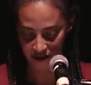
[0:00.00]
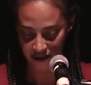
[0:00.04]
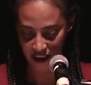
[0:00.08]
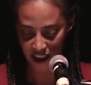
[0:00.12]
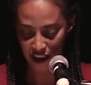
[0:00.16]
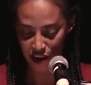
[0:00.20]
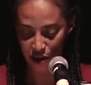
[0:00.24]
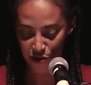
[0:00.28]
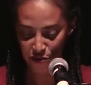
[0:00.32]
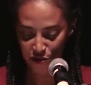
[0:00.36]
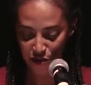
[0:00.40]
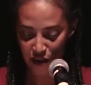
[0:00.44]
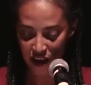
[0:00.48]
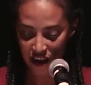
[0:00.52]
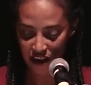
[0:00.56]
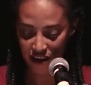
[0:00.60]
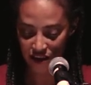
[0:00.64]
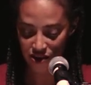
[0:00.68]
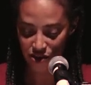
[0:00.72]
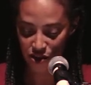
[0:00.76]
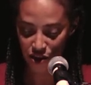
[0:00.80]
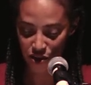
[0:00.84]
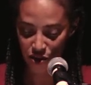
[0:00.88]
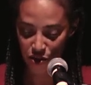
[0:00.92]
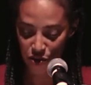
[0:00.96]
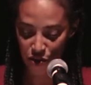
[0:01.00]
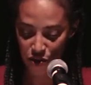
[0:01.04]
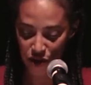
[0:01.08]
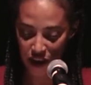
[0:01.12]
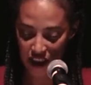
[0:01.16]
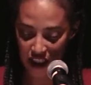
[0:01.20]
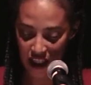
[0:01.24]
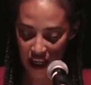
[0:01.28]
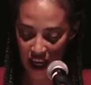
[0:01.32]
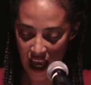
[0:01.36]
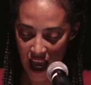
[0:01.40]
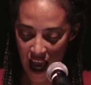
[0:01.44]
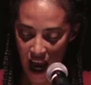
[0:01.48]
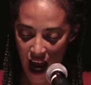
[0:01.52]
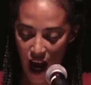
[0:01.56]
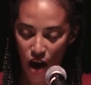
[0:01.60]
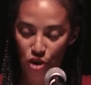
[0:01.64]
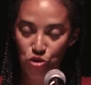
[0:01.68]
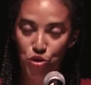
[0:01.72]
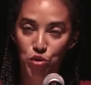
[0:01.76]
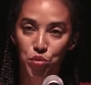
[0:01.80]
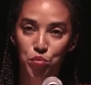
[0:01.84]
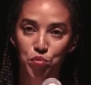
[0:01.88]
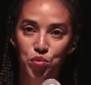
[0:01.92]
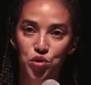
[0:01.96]
It defines not only
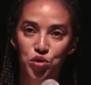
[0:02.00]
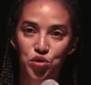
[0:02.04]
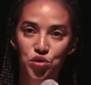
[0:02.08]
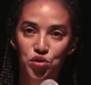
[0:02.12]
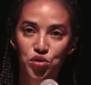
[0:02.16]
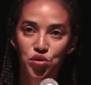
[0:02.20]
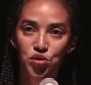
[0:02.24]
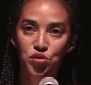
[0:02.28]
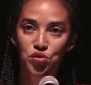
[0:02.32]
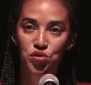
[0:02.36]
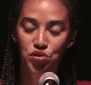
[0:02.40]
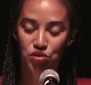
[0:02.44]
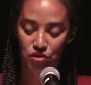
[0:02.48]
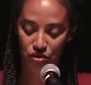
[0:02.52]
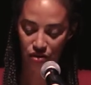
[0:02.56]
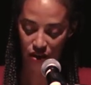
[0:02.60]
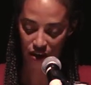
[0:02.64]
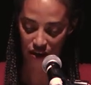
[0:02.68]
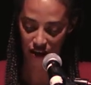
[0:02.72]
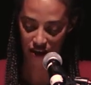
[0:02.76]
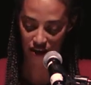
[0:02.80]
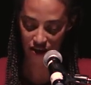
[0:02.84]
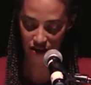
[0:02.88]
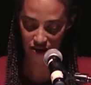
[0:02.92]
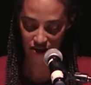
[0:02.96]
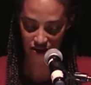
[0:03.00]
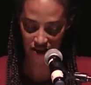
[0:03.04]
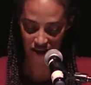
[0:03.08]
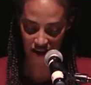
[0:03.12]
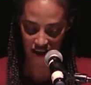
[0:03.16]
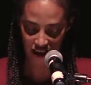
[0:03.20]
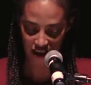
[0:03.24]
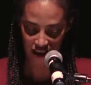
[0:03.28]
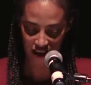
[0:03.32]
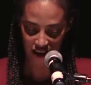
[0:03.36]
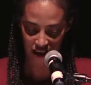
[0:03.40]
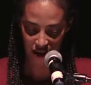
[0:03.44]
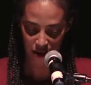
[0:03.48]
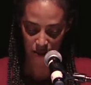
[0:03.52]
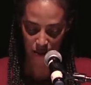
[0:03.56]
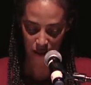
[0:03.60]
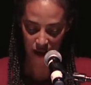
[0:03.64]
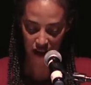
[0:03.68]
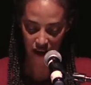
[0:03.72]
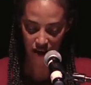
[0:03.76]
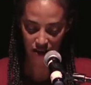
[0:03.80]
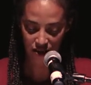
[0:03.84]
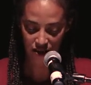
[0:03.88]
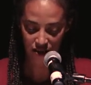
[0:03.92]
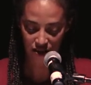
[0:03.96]
how to produce knowledge,
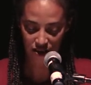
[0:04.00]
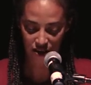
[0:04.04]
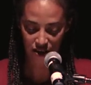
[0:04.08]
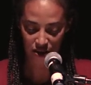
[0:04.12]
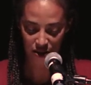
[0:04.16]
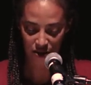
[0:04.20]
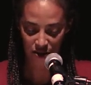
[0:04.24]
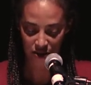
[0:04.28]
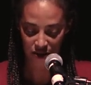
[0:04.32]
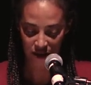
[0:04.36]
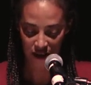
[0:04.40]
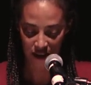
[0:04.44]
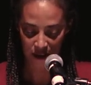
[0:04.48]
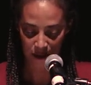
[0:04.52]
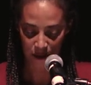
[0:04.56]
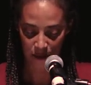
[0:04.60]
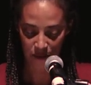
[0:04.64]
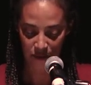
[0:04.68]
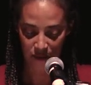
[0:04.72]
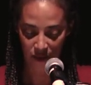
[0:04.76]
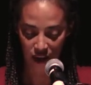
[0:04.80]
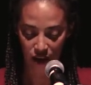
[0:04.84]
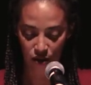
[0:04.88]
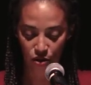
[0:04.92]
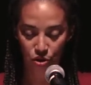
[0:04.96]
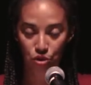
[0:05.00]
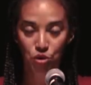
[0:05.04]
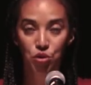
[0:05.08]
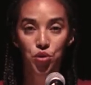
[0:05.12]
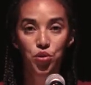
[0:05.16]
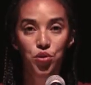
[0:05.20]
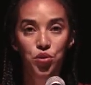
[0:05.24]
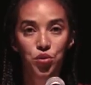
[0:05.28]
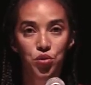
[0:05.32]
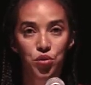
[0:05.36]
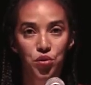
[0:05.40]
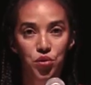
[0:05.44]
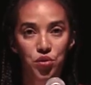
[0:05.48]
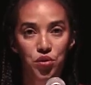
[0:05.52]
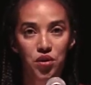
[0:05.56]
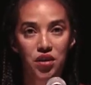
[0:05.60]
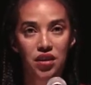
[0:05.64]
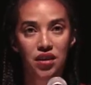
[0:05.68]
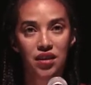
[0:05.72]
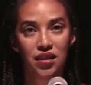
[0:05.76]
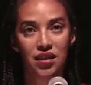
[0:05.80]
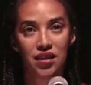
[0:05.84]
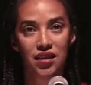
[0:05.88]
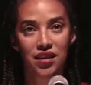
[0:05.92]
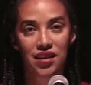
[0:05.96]
but also who
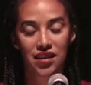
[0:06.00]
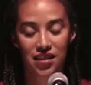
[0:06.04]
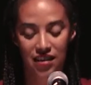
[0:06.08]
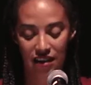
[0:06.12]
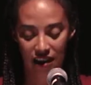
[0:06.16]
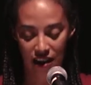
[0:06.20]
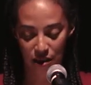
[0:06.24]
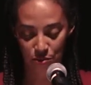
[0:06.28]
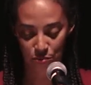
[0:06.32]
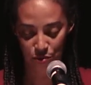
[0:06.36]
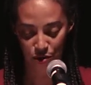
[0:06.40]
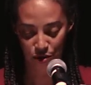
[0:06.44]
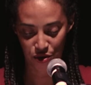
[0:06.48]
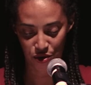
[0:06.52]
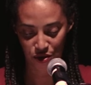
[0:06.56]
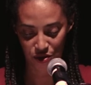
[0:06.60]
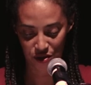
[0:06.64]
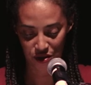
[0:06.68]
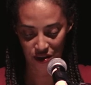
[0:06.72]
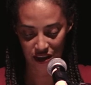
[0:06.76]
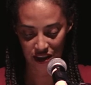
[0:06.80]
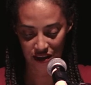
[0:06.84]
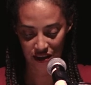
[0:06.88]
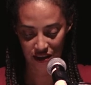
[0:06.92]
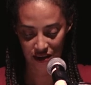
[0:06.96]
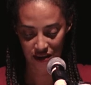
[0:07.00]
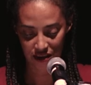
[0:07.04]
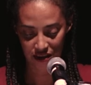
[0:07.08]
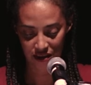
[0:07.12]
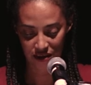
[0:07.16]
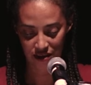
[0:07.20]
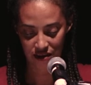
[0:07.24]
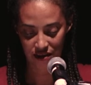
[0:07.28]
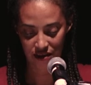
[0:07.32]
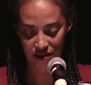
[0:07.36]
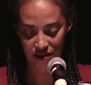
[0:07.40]
can produce it.